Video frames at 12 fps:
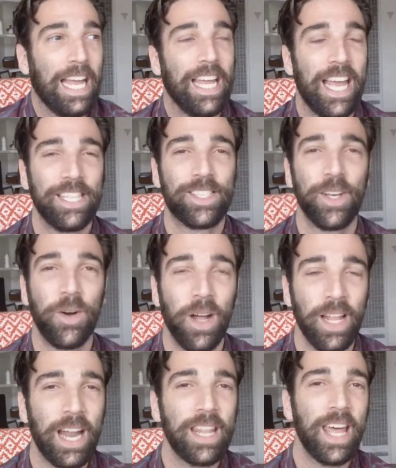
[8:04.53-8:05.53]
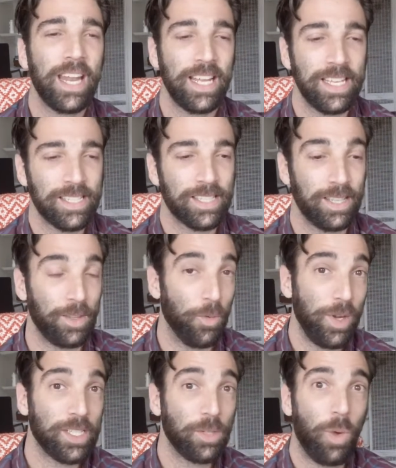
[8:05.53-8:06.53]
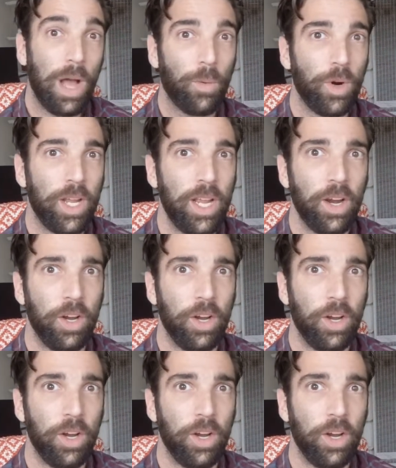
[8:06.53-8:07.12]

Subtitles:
and so a lot of that is the reason why we're here.